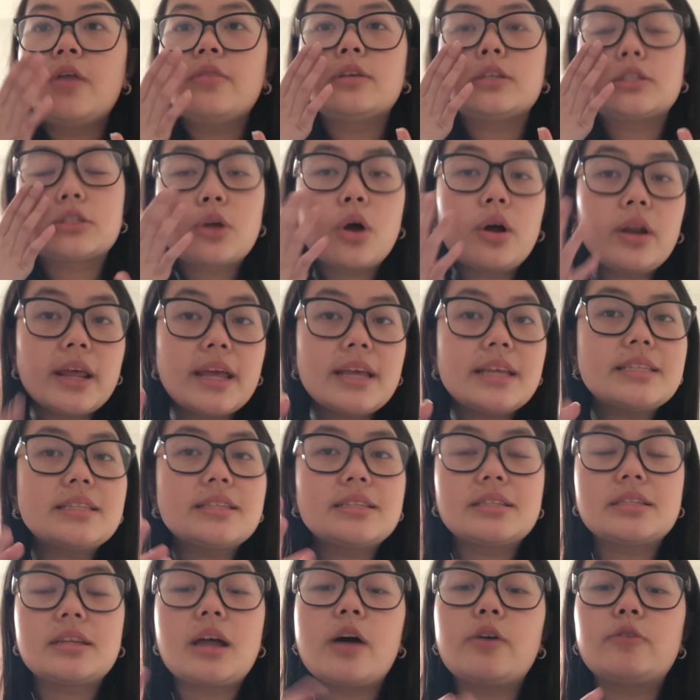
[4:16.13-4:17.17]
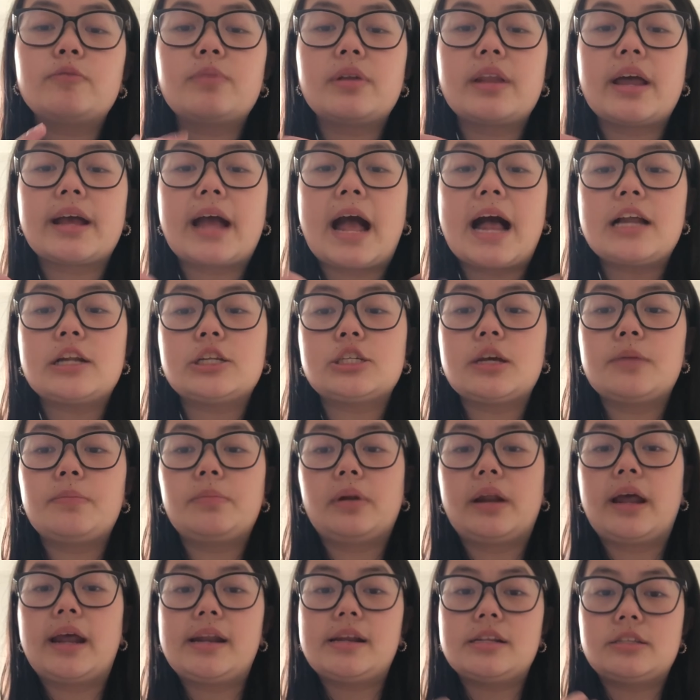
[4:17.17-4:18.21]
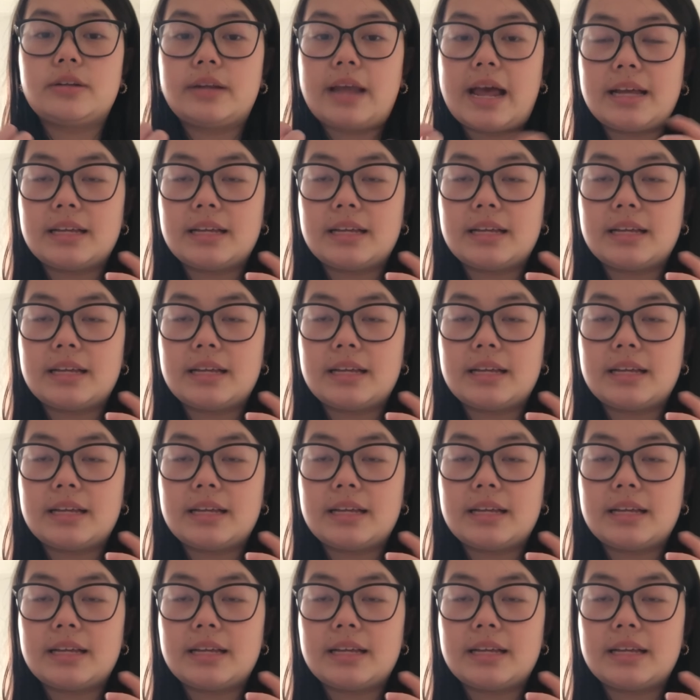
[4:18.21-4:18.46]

the scholars and stuff but like actually applying it to